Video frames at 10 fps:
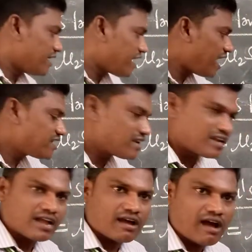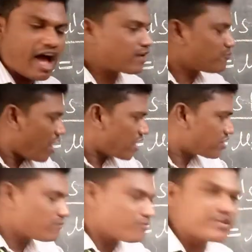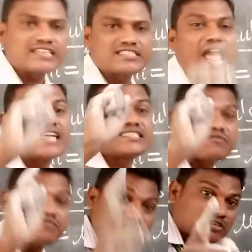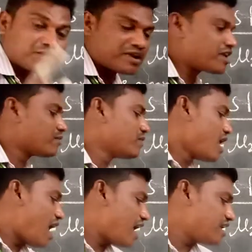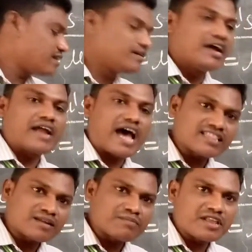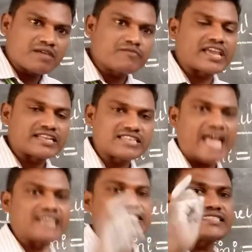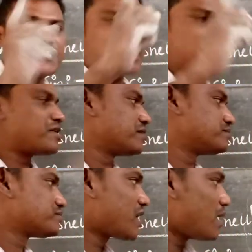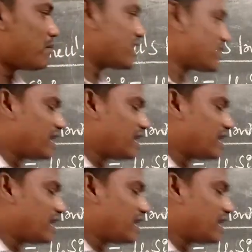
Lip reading: air or vacuum we can say as a first medium and other medium we can say as a second medium. But